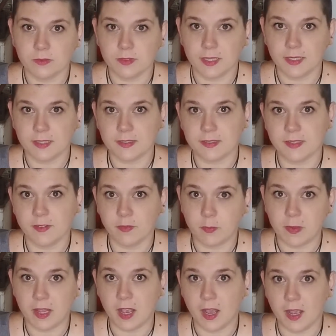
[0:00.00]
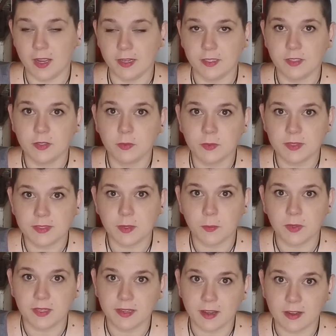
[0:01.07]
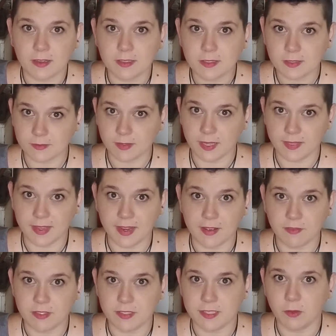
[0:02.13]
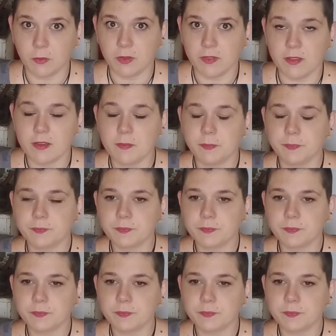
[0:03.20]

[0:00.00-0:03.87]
that gets left behind when someone dies and they haven't dealt with it,